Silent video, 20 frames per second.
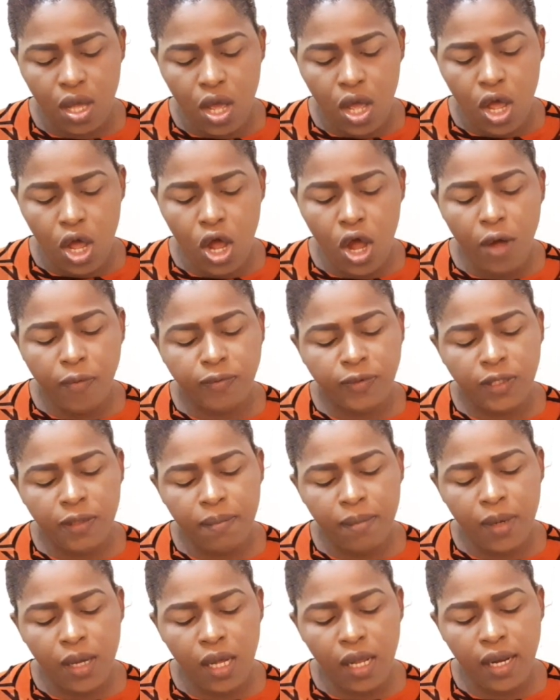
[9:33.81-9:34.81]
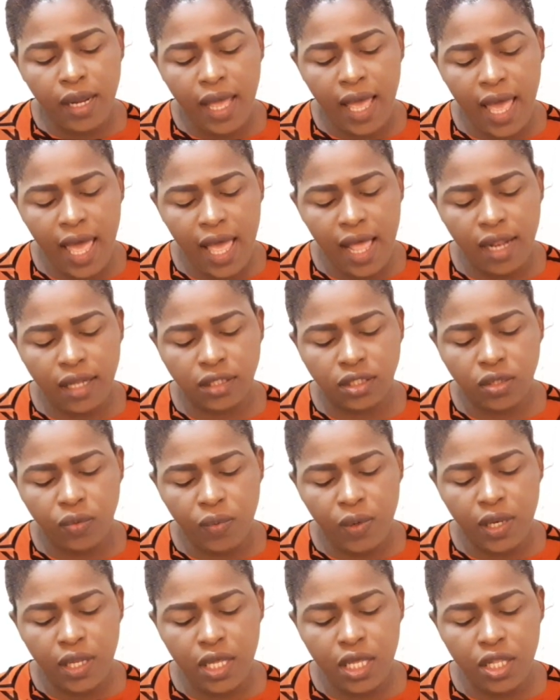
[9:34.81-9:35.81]
Optimal health
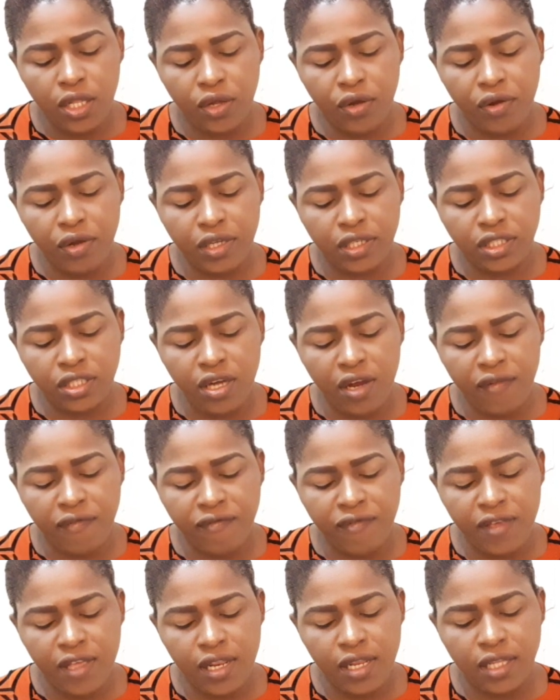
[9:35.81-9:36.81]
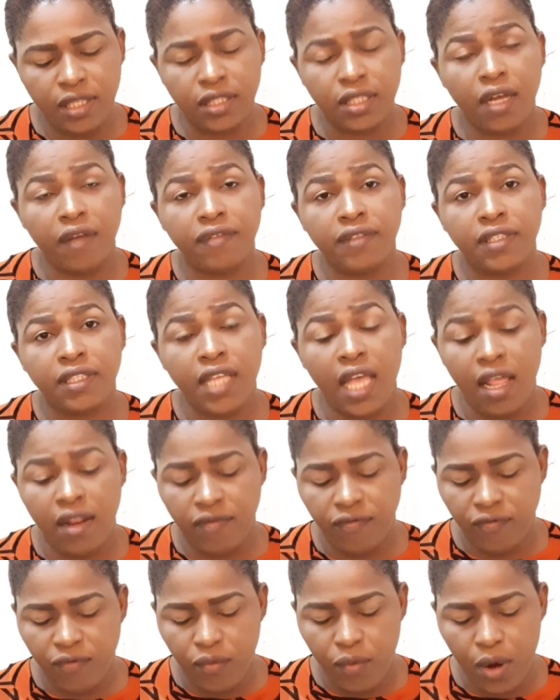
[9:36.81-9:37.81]
will increase your feelings of
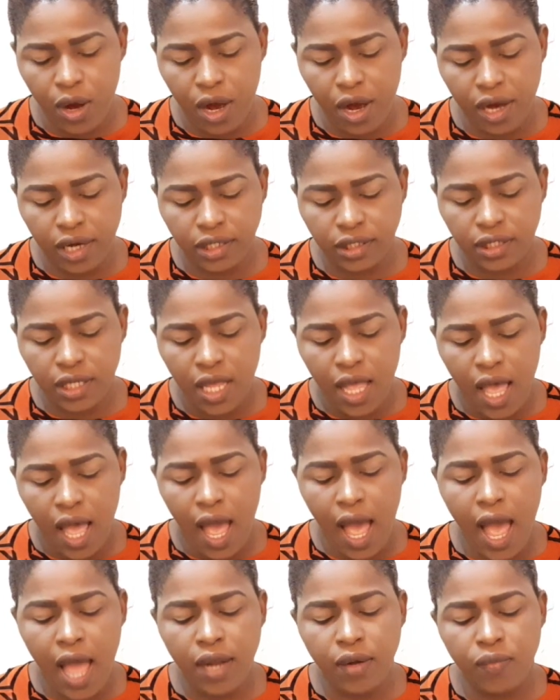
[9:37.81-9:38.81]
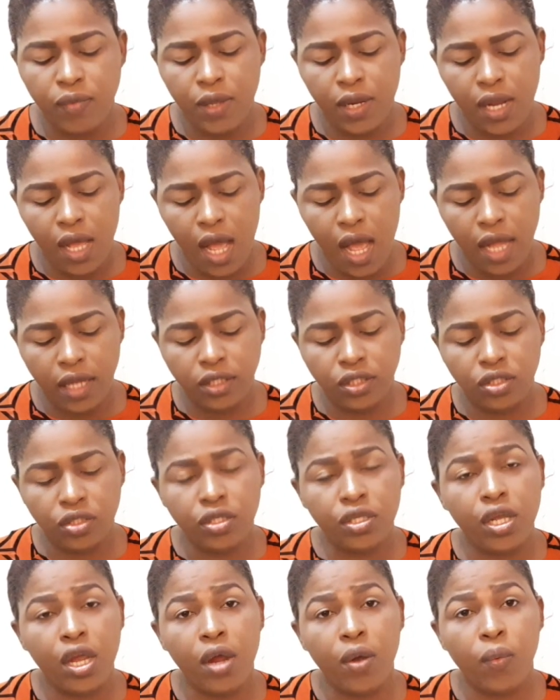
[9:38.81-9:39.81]
self-worth and will add to
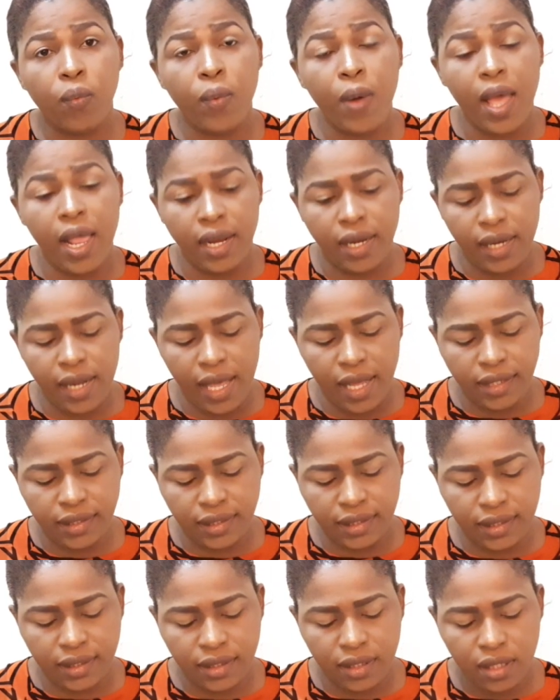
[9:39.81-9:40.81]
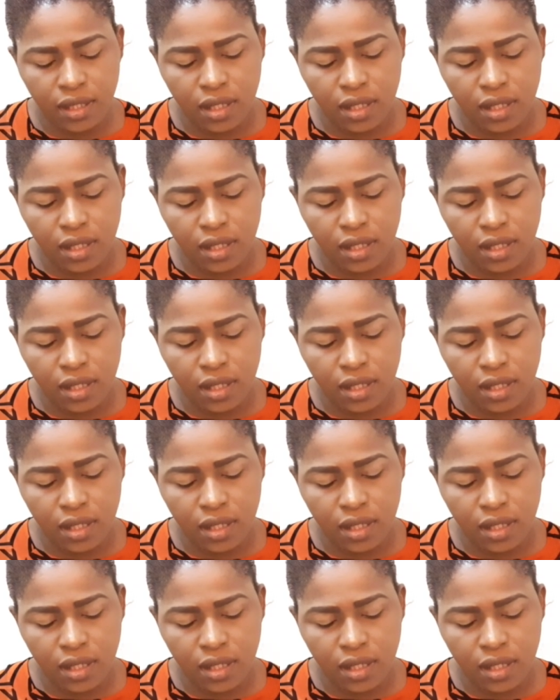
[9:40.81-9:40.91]
your wellness